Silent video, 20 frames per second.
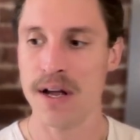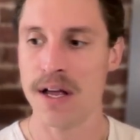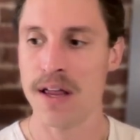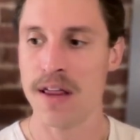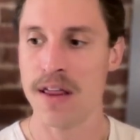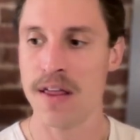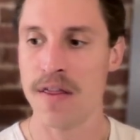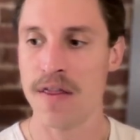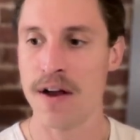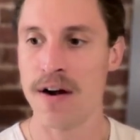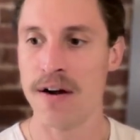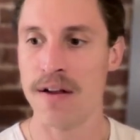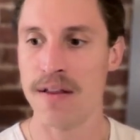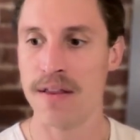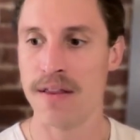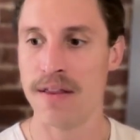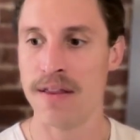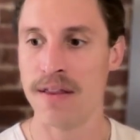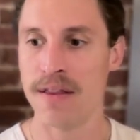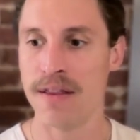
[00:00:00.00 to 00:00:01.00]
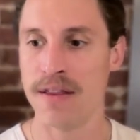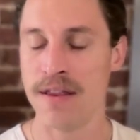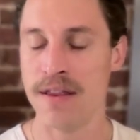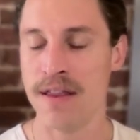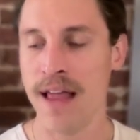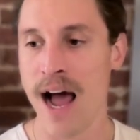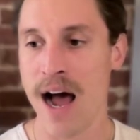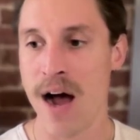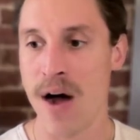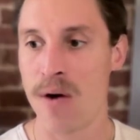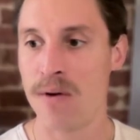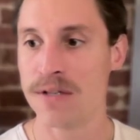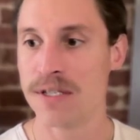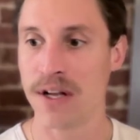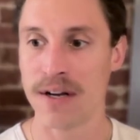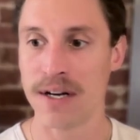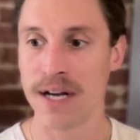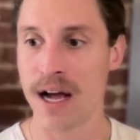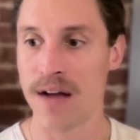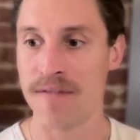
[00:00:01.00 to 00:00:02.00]
there now
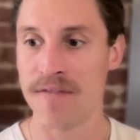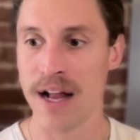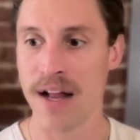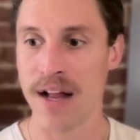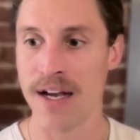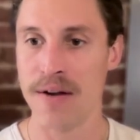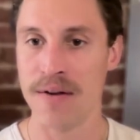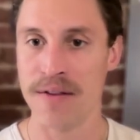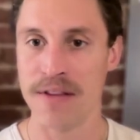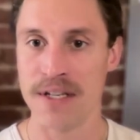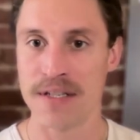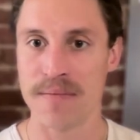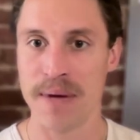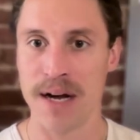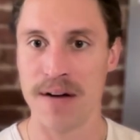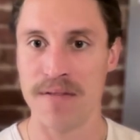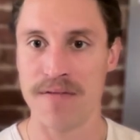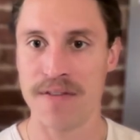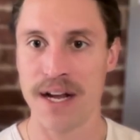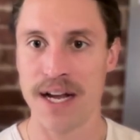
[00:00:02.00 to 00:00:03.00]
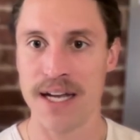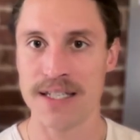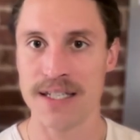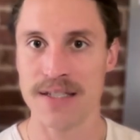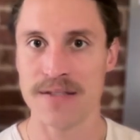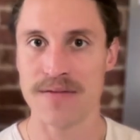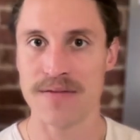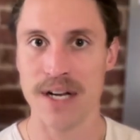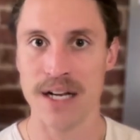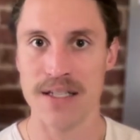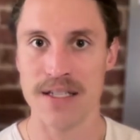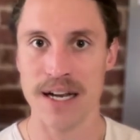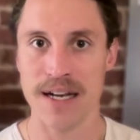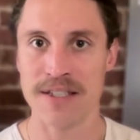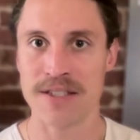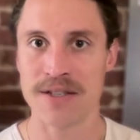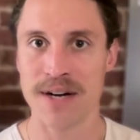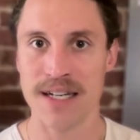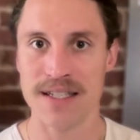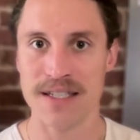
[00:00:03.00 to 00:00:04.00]
Silicon Valley doing this about face it's
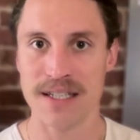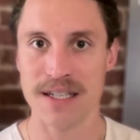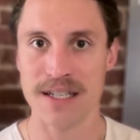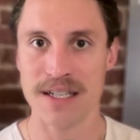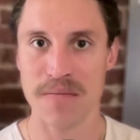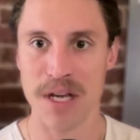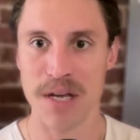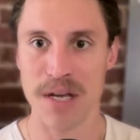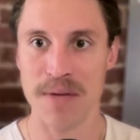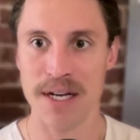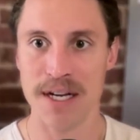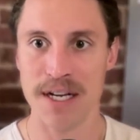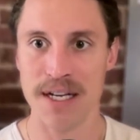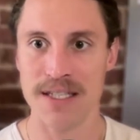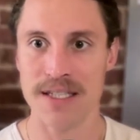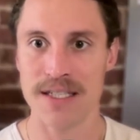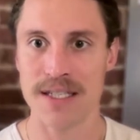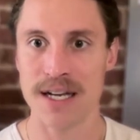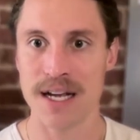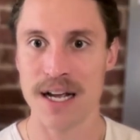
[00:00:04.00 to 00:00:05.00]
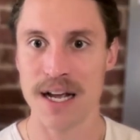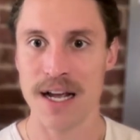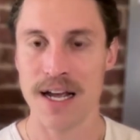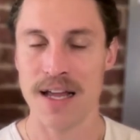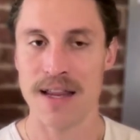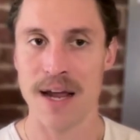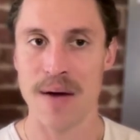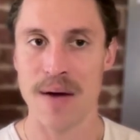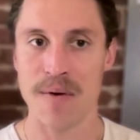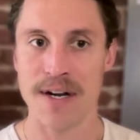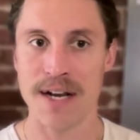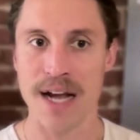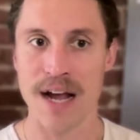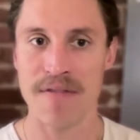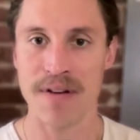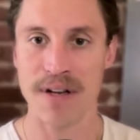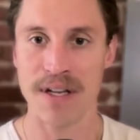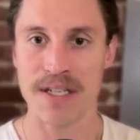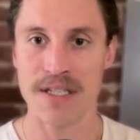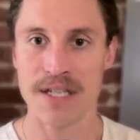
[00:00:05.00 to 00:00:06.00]
interesting to me, because they were
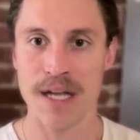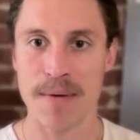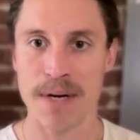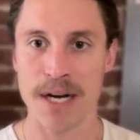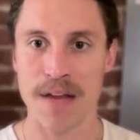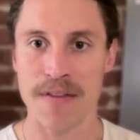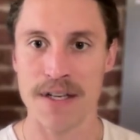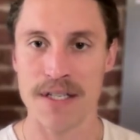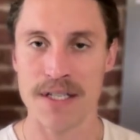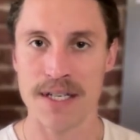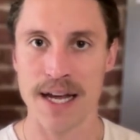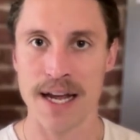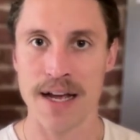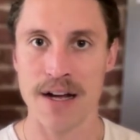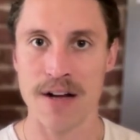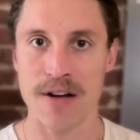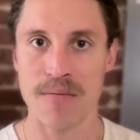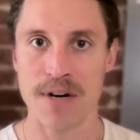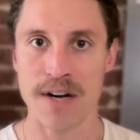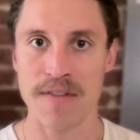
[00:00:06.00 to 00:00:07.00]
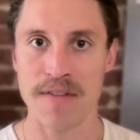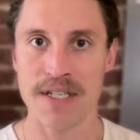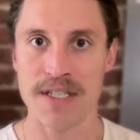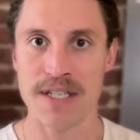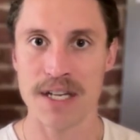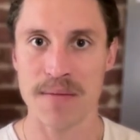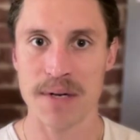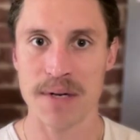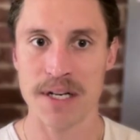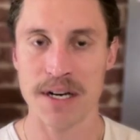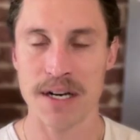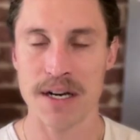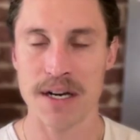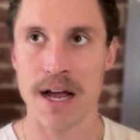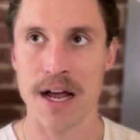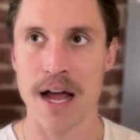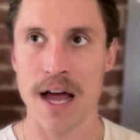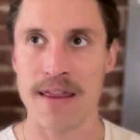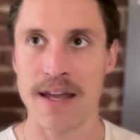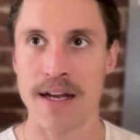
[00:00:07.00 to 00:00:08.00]
definitely stepping on the scale previously. But
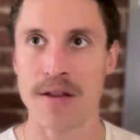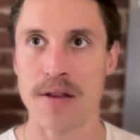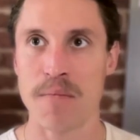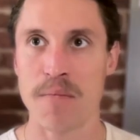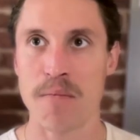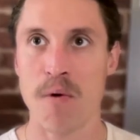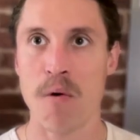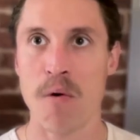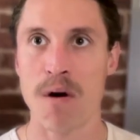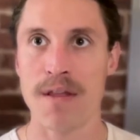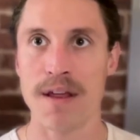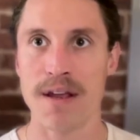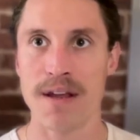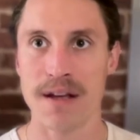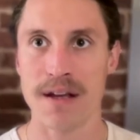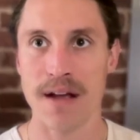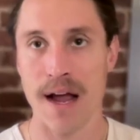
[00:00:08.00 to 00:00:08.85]
I think the more that